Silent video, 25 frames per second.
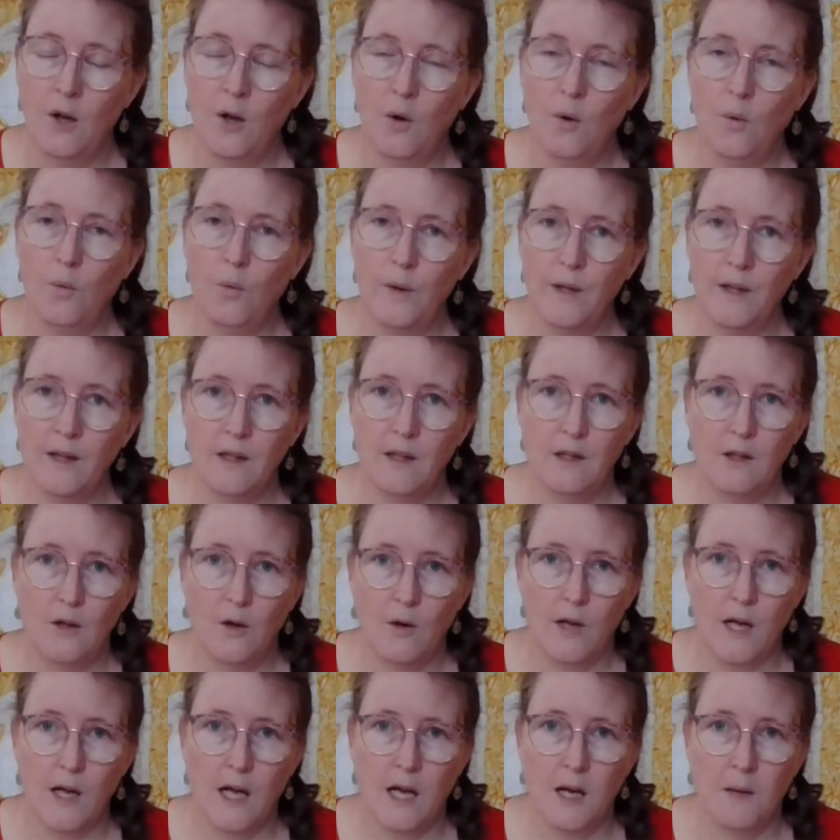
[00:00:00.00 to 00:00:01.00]
With a
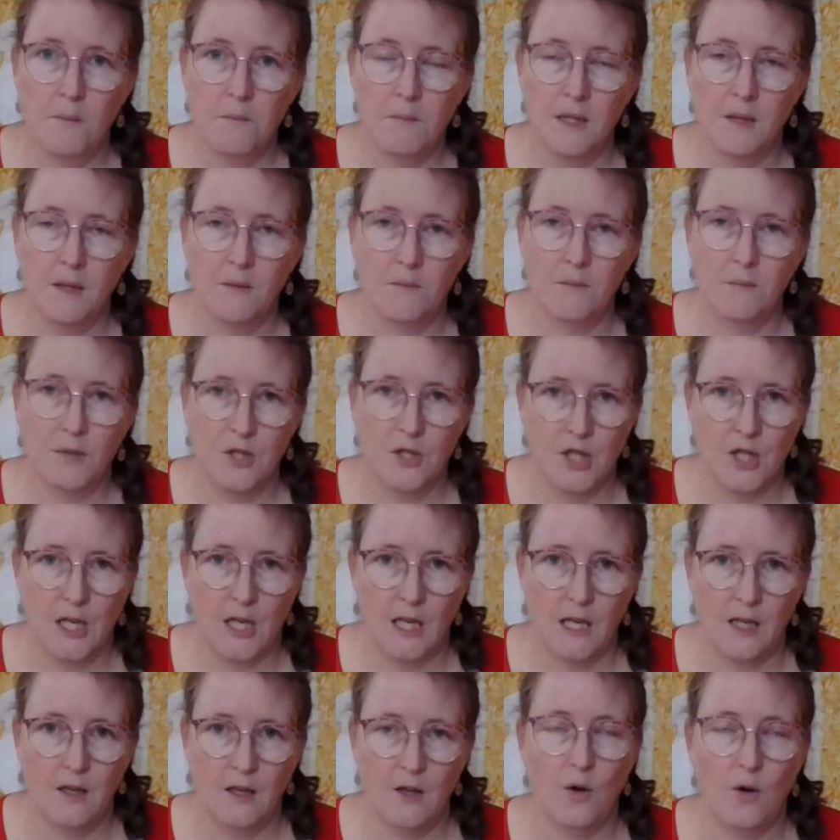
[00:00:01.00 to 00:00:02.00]
long arm
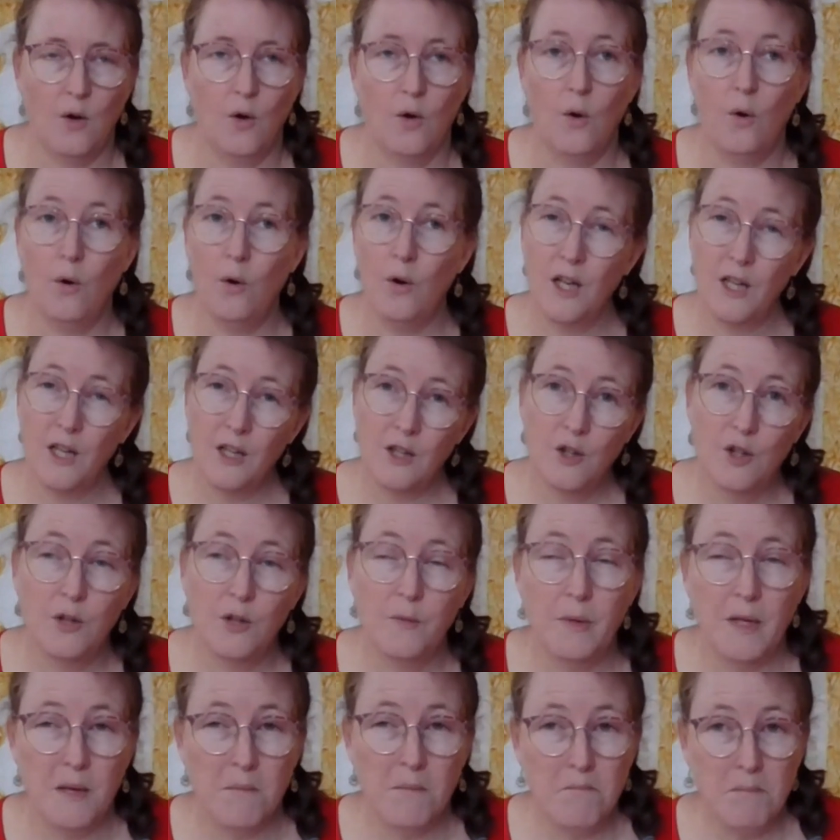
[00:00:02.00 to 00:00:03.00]
machine, or it could
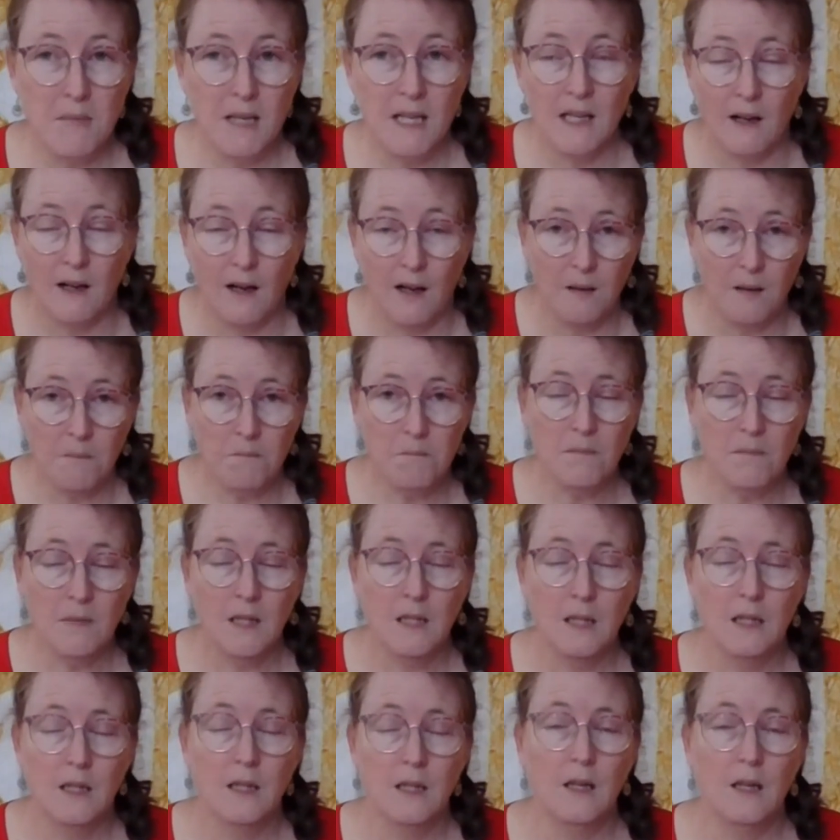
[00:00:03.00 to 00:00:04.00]
be a mid
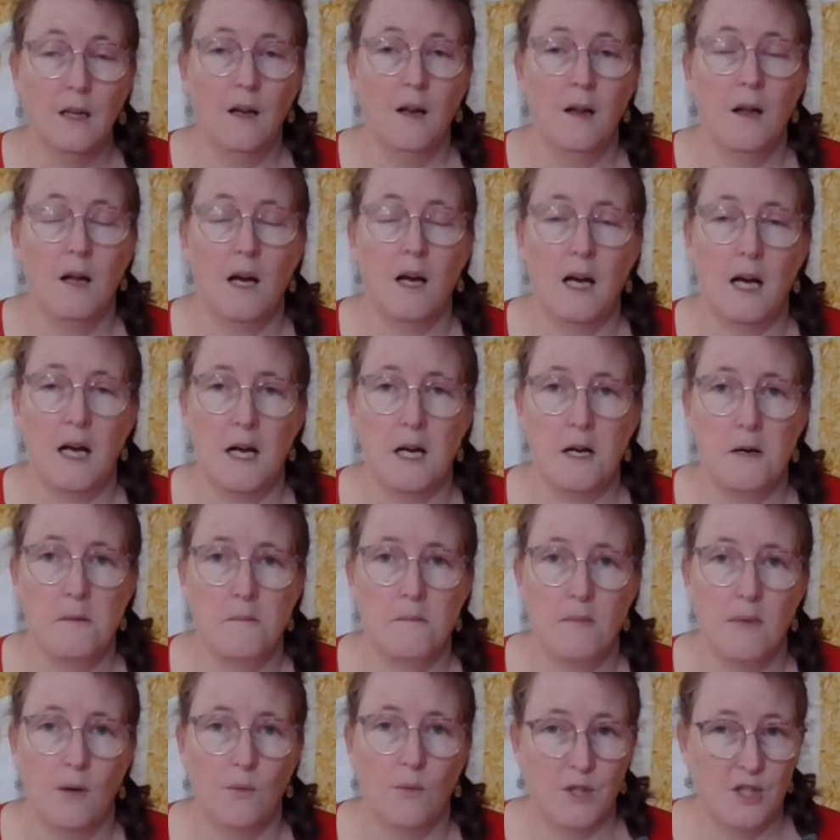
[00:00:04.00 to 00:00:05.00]

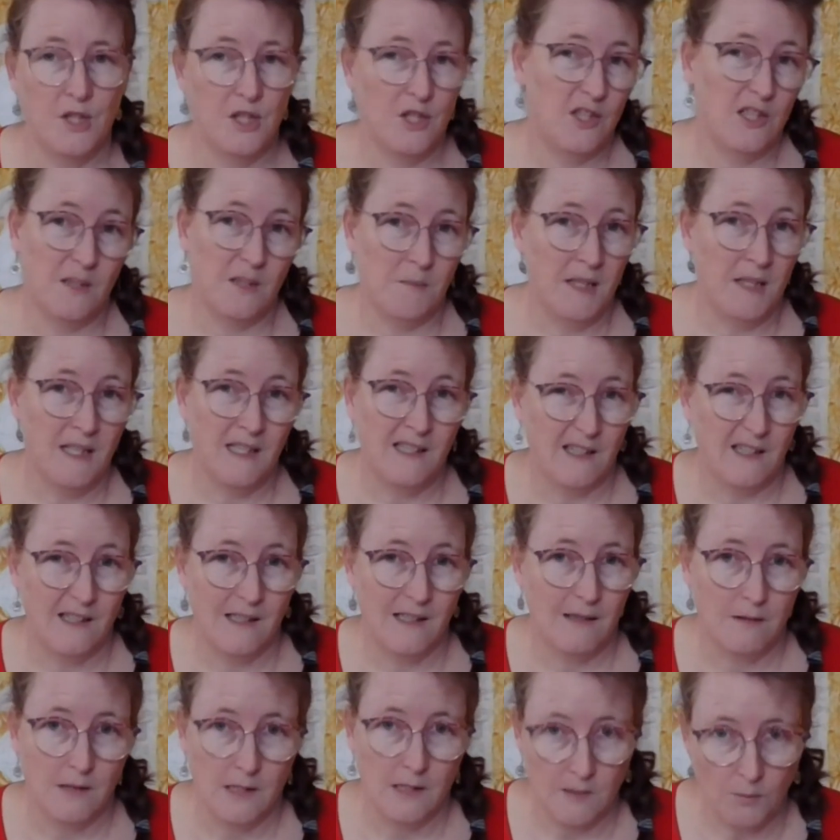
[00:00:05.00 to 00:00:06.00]
arm, which just means it's
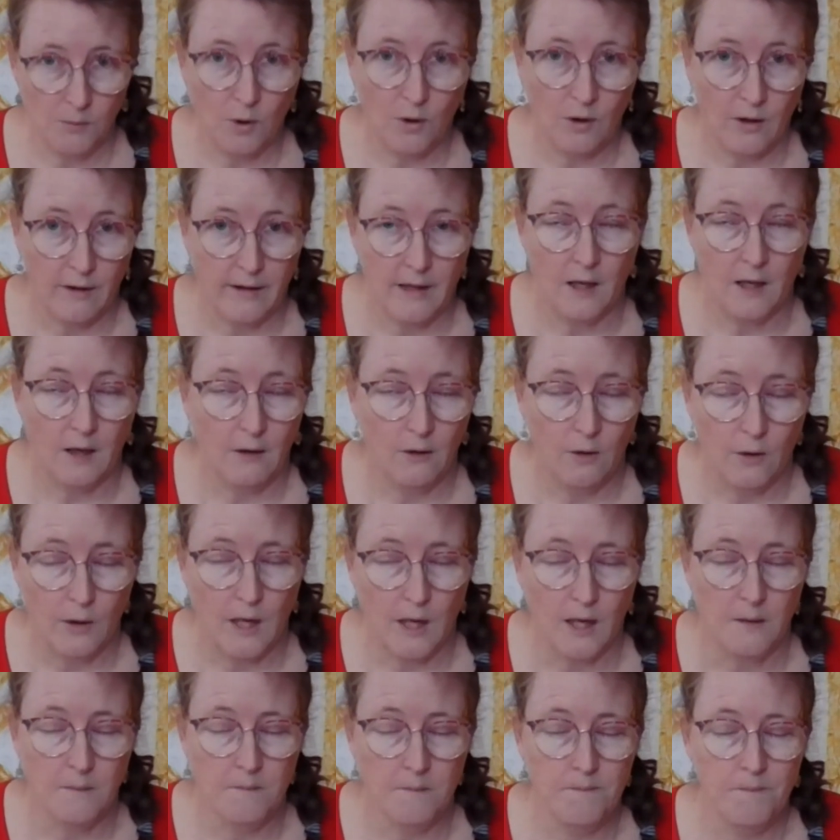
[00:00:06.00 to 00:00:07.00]
smaller than a long
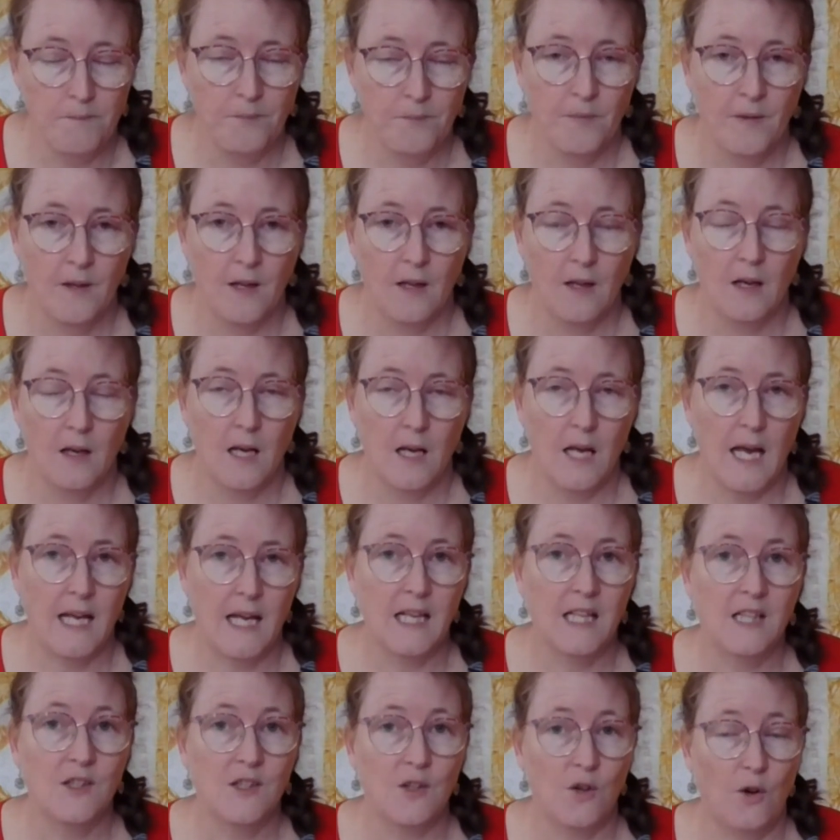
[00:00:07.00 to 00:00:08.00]
arm, and
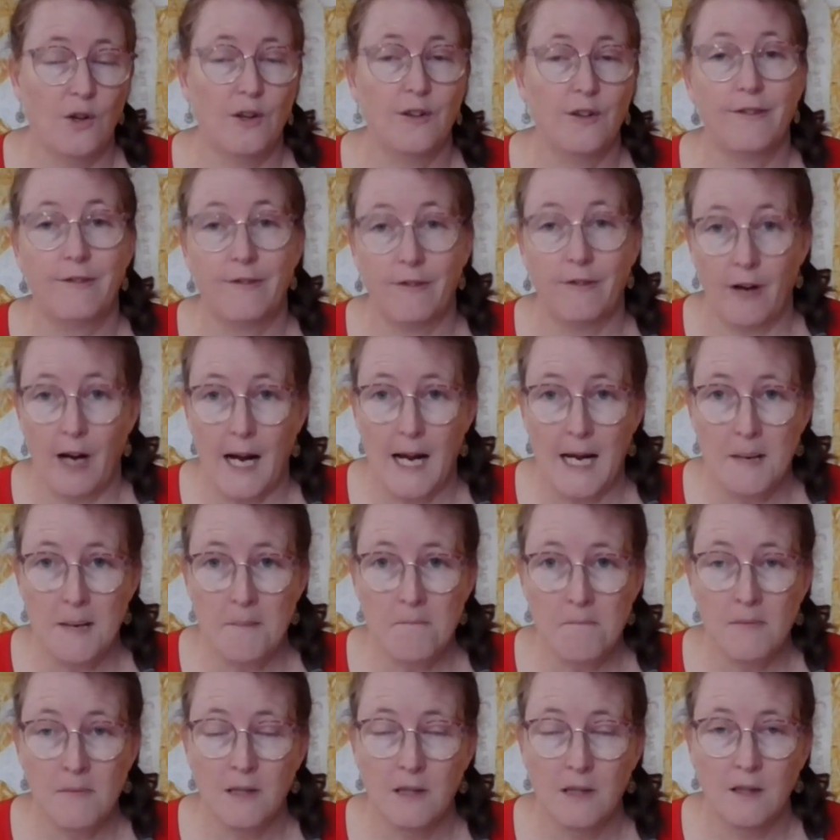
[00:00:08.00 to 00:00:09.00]
it's on a frame,